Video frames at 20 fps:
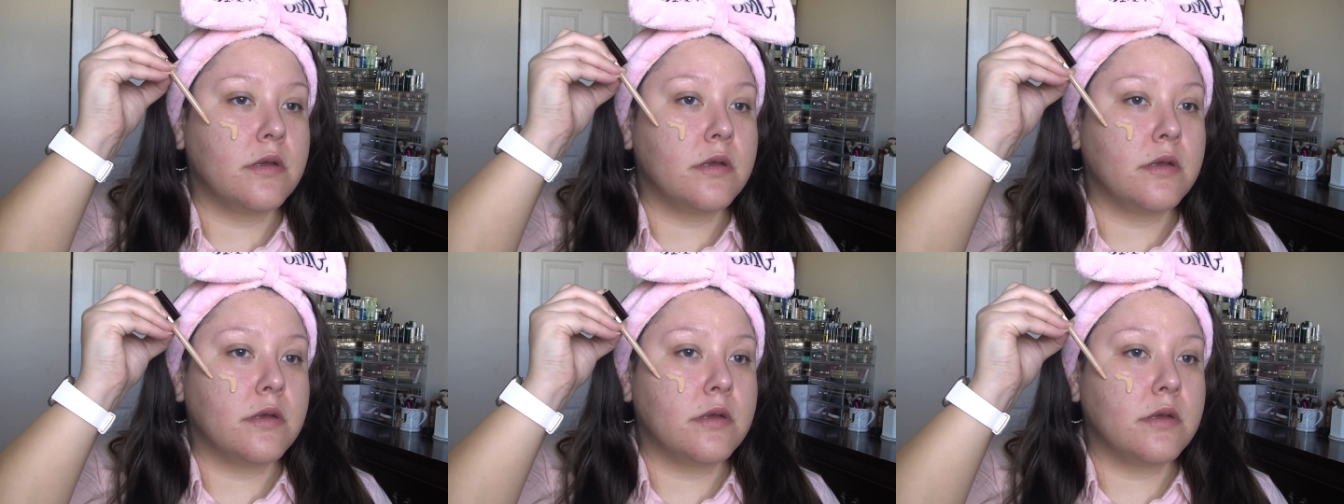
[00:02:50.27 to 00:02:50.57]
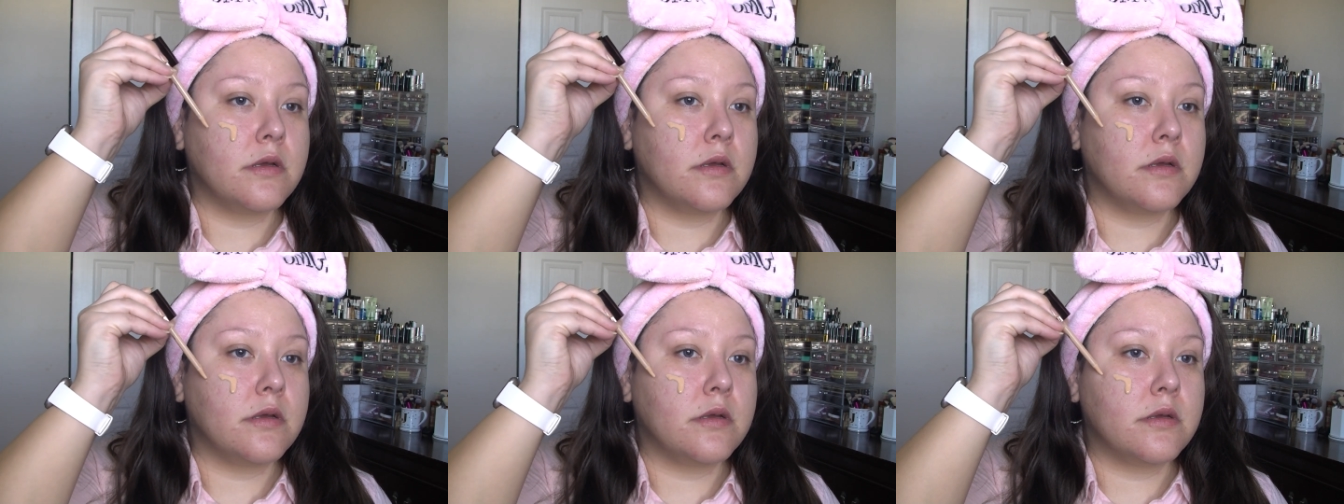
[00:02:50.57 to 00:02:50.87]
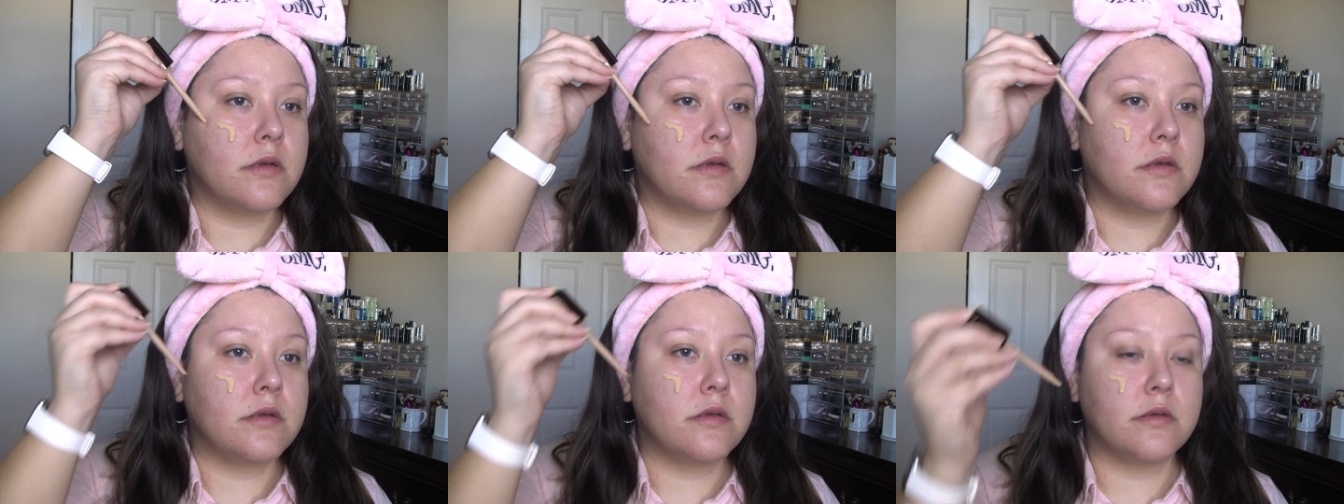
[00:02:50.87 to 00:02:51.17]
My
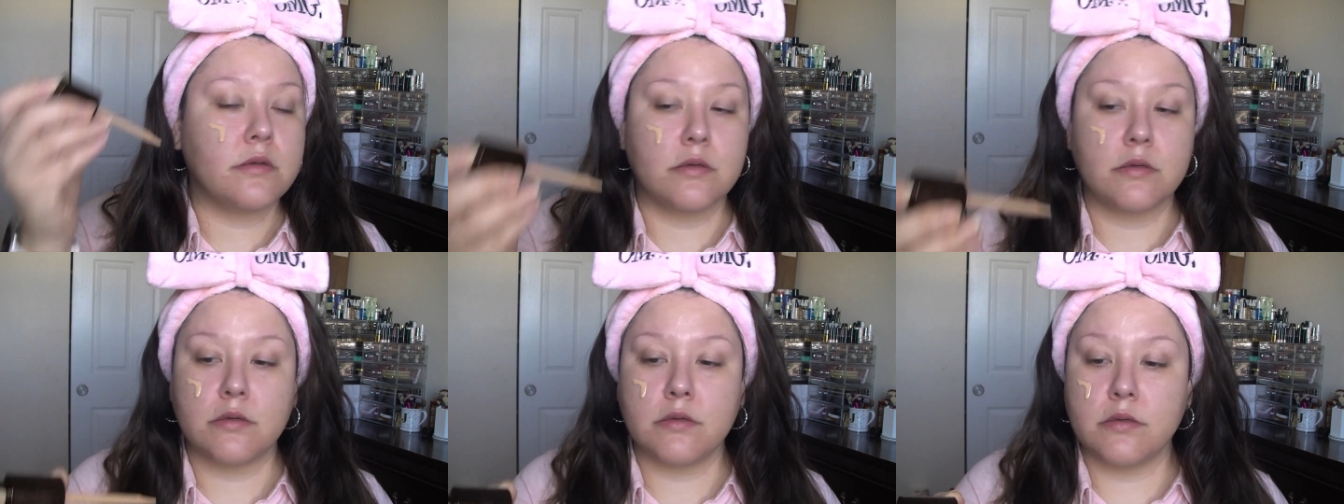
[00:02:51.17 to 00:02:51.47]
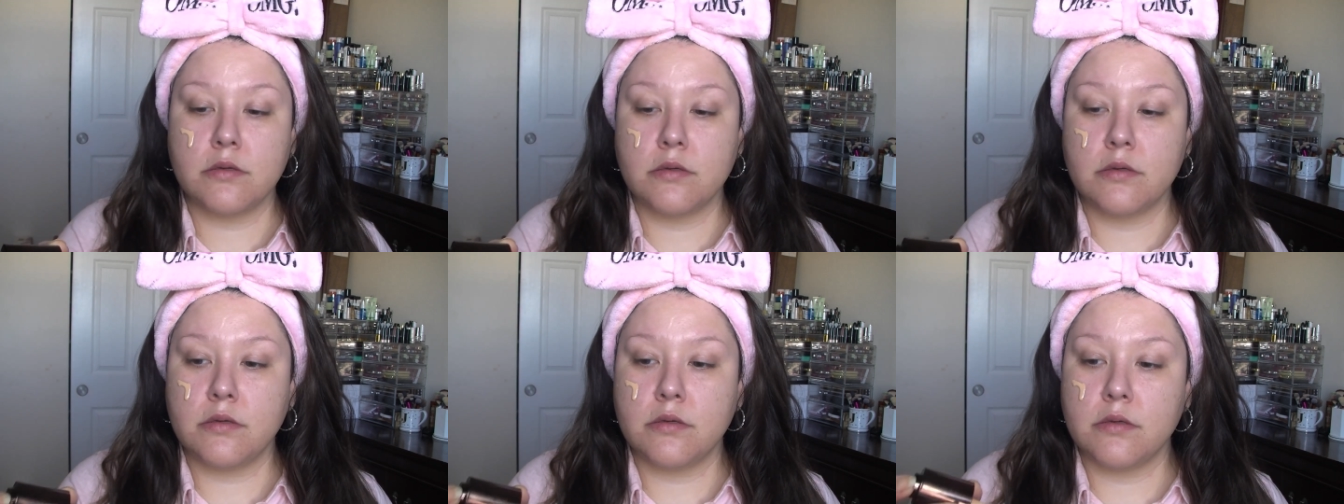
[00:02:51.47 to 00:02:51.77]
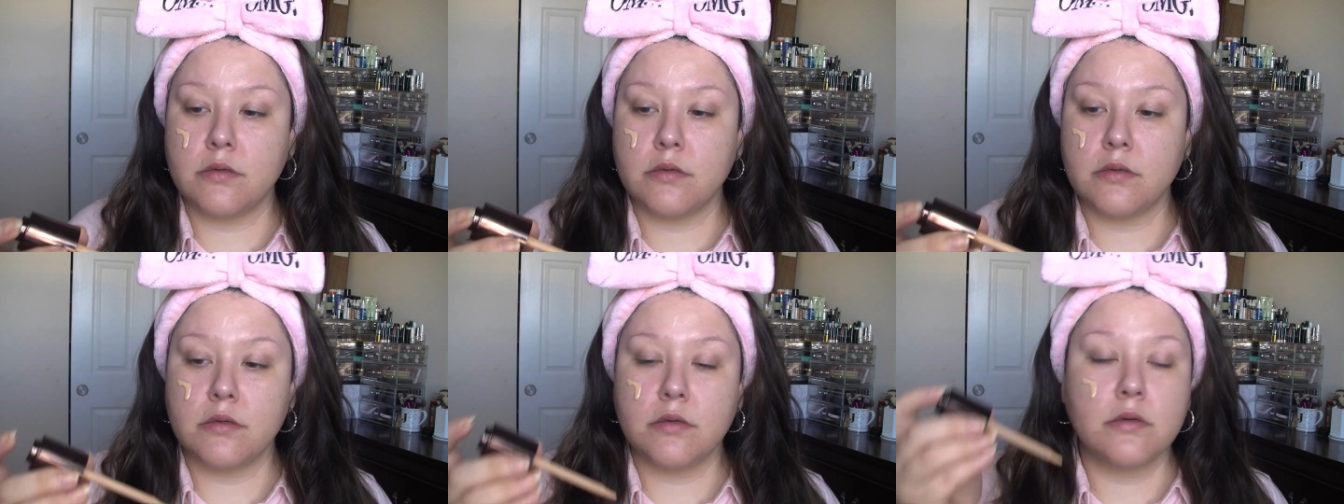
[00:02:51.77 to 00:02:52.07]
cousin
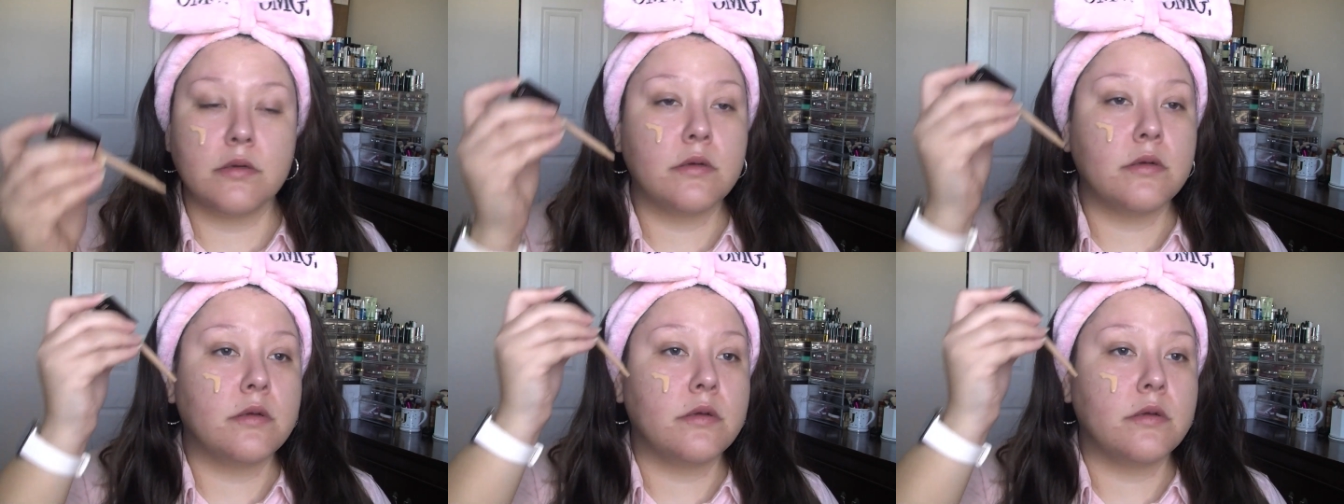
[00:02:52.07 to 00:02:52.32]
me